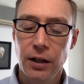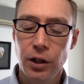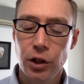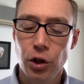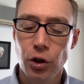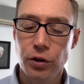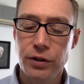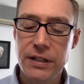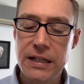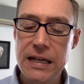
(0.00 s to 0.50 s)

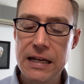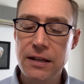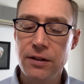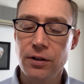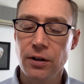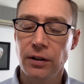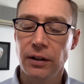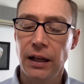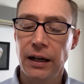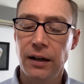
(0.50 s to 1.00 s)
Your teeth
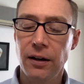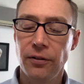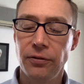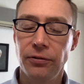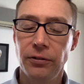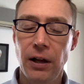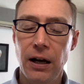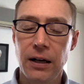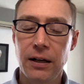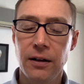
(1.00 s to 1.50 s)
are like a
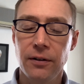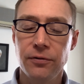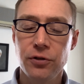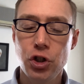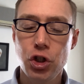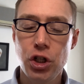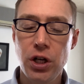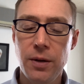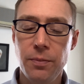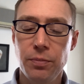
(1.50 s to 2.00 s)
flock of
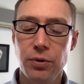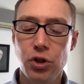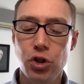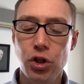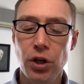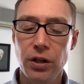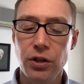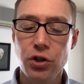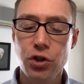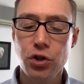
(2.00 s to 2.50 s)
sheep
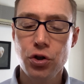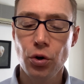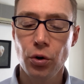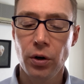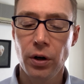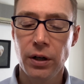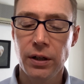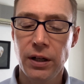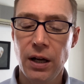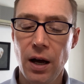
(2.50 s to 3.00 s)
just
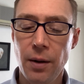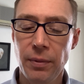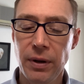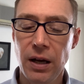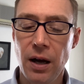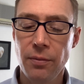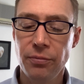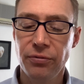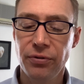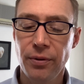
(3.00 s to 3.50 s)
shorn coming
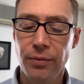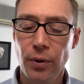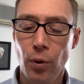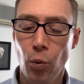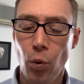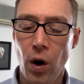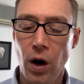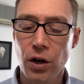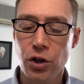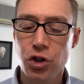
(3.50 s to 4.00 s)
up from the
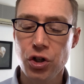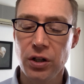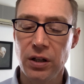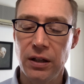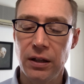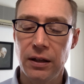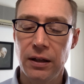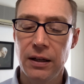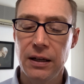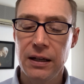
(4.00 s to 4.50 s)

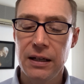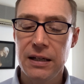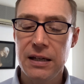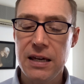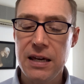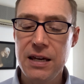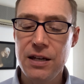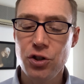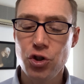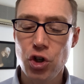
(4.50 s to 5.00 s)
washing.
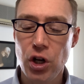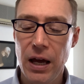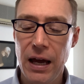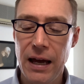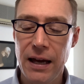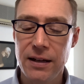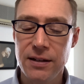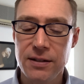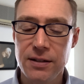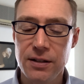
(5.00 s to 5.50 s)
Each
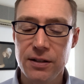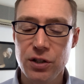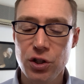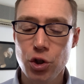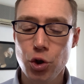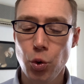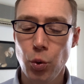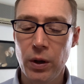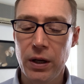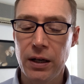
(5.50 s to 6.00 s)
has its
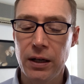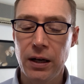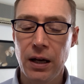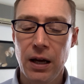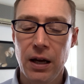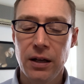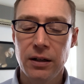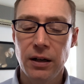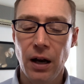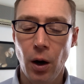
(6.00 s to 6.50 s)
twin.
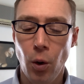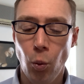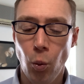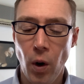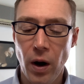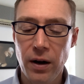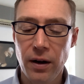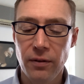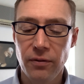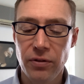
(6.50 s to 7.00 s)
Not
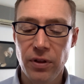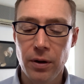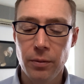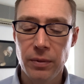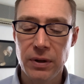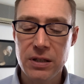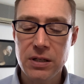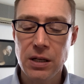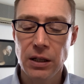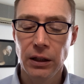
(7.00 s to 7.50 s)
one of them
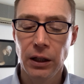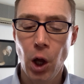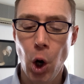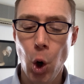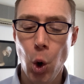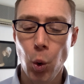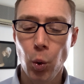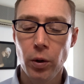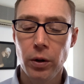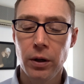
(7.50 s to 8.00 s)
is
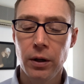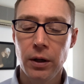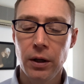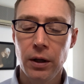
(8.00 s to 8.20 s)
alone.